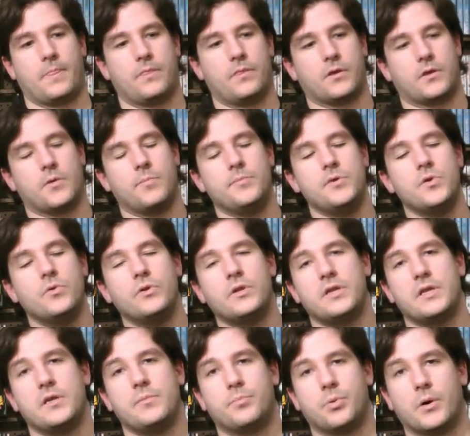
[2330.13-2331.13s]
The
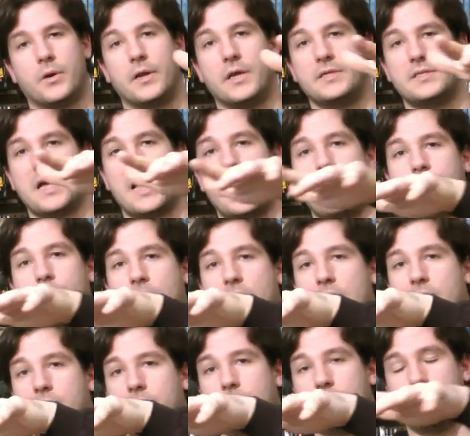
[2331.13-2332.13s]
community put a
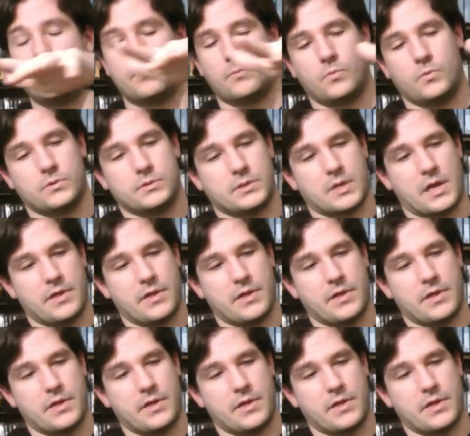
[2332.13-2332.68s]
timeline that was,